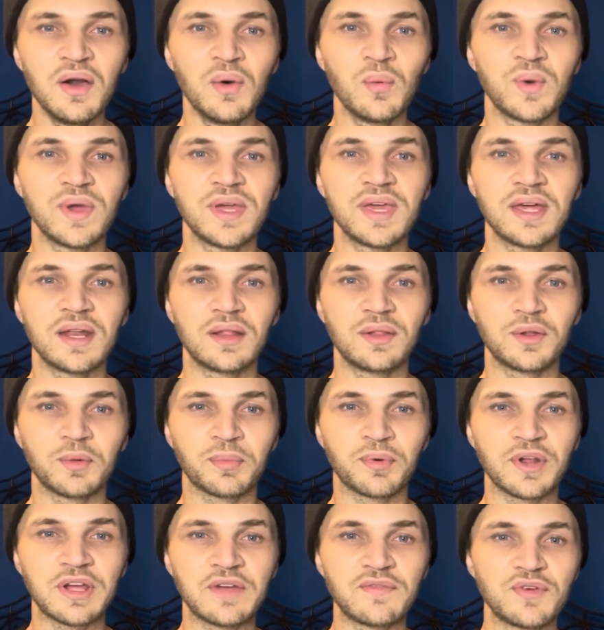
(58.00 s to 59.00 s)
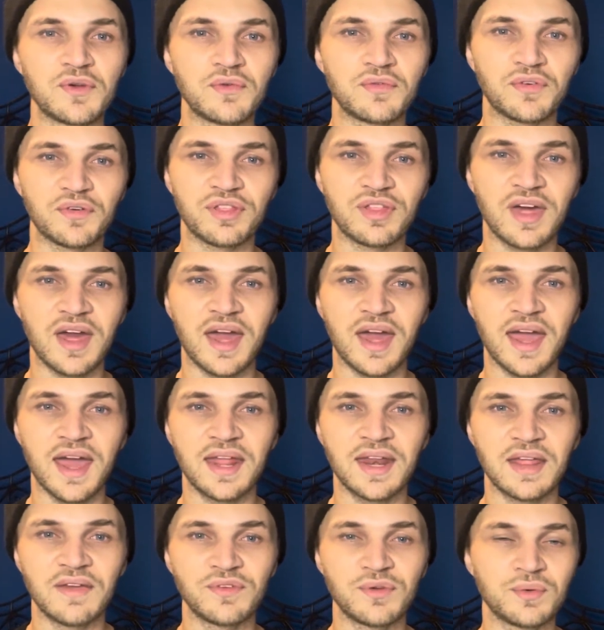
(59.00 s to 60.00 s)
we get a little preview for that.
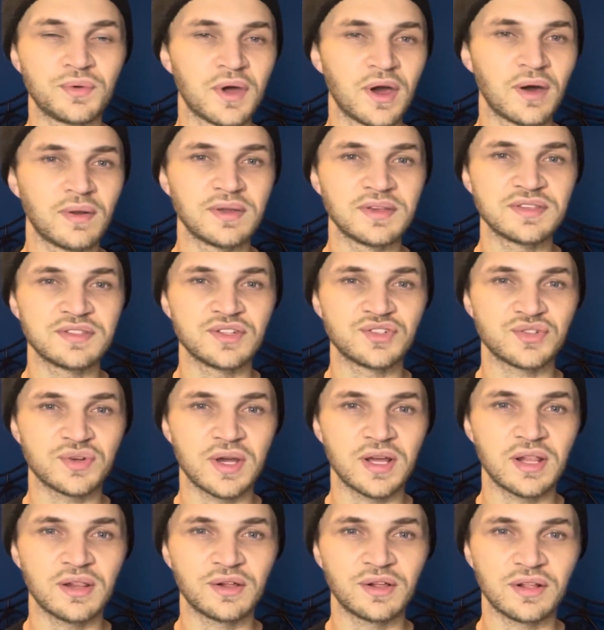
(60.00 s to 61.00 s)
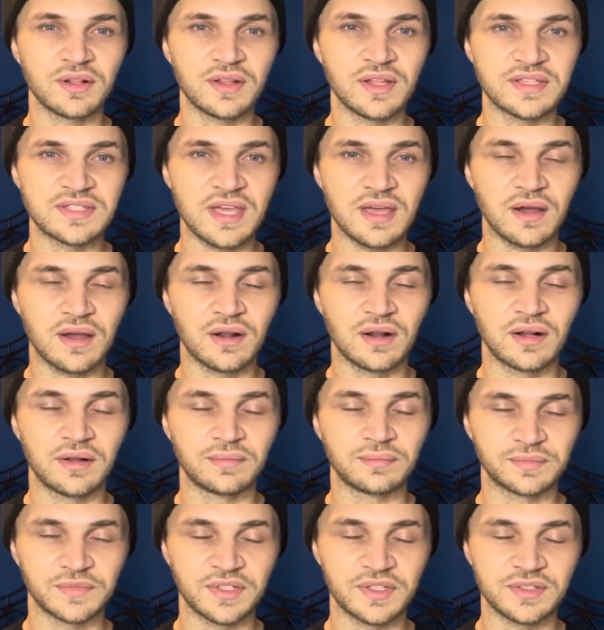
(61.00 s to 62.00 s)
If you notice, the trailer is, or
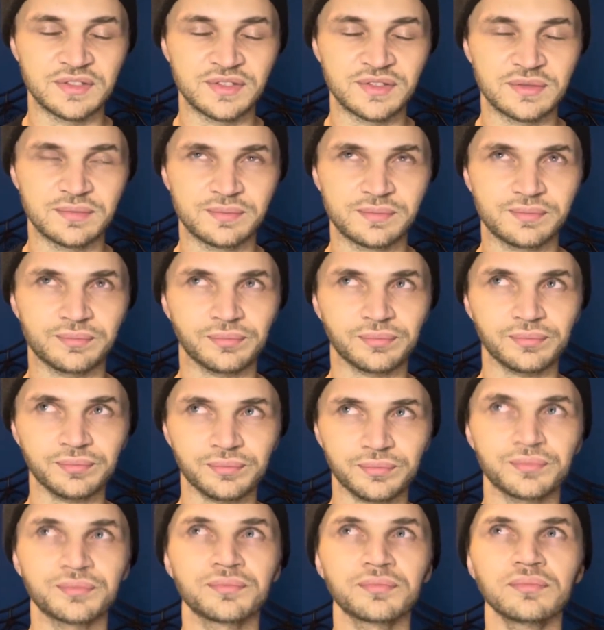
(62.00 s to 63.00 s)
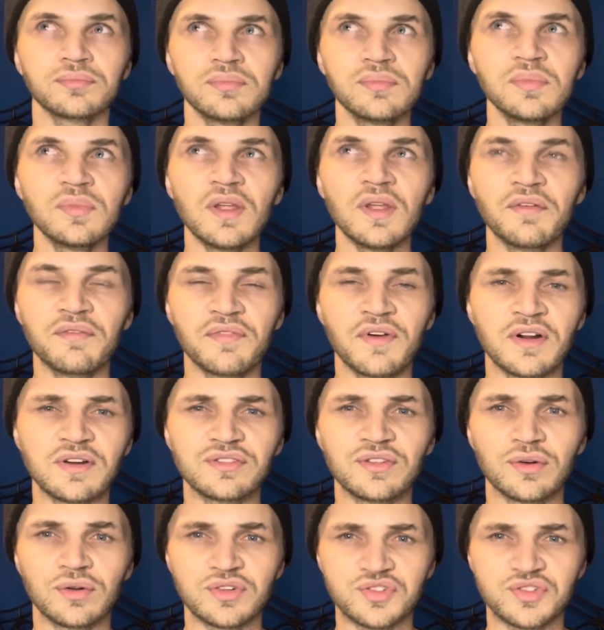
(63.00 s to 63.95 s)
the first little